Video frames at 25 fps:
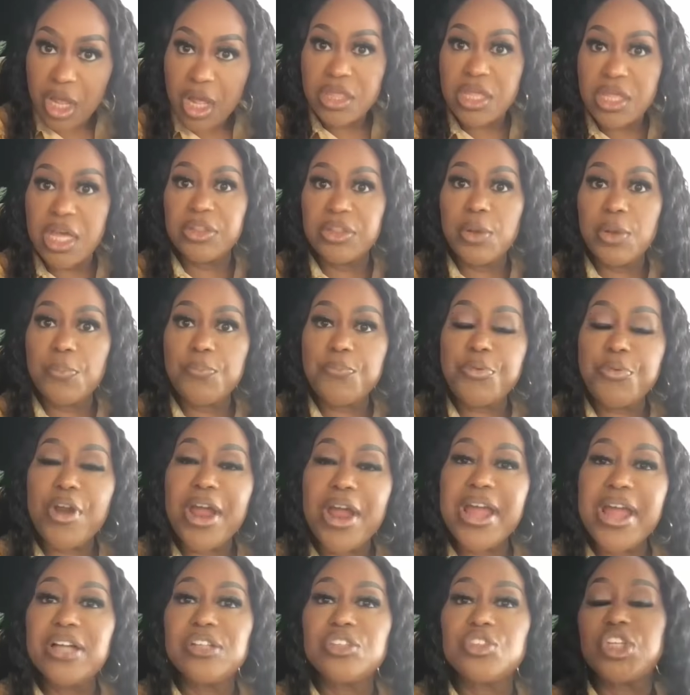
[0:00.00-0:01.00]
than the
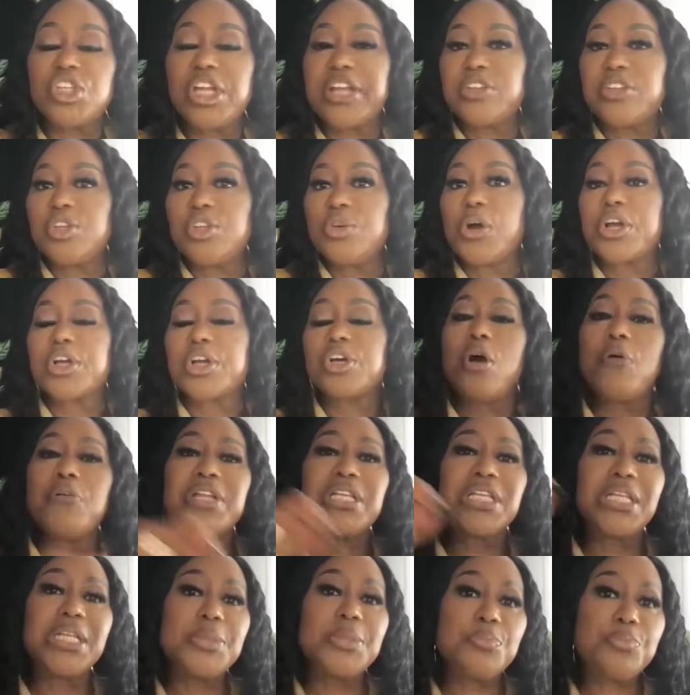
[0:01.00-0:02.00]
prayers that you are
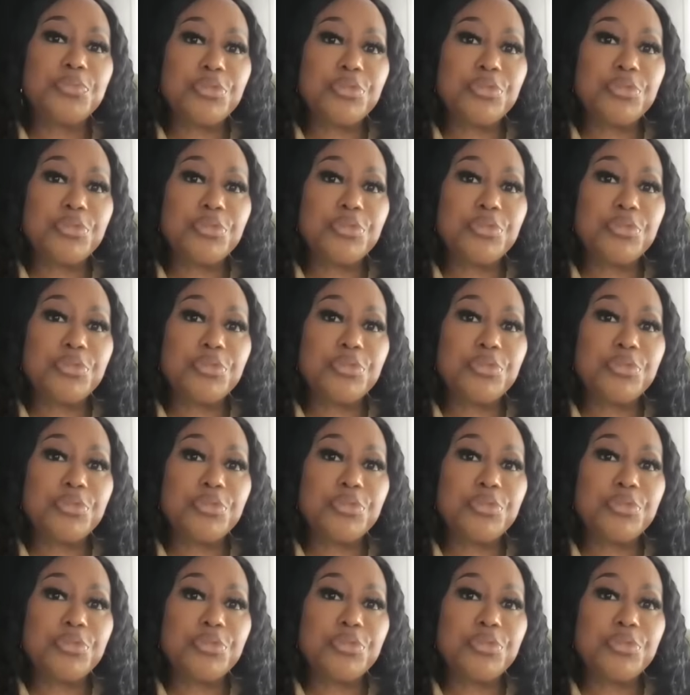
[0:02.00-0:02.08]
currently